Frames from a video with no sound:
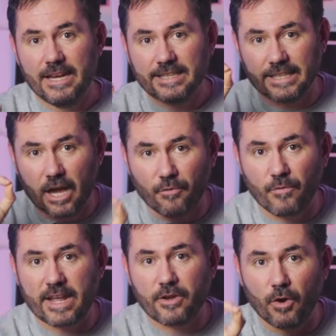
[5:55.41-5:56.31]
than our
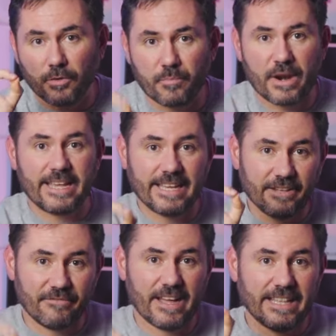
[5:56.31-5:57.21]
record breaking event